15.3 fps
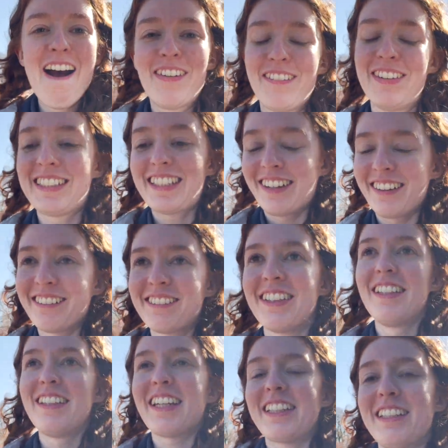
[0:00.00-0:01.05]
for myself,
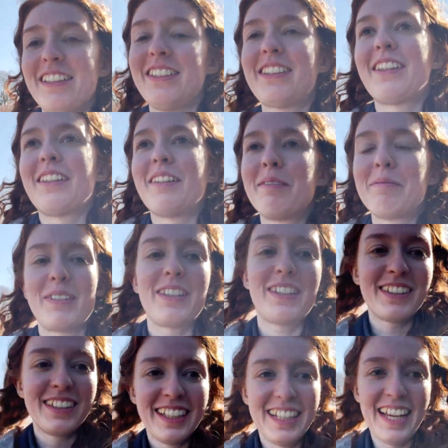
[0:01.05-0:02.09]
like a loser, but
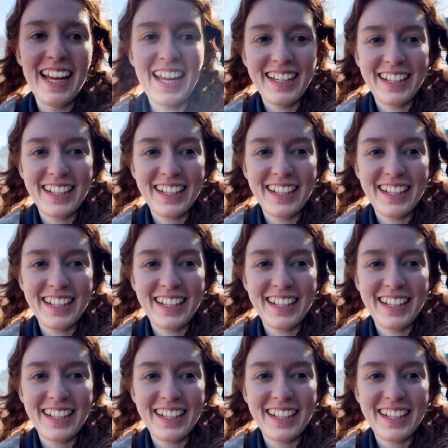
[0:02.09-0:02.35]
hey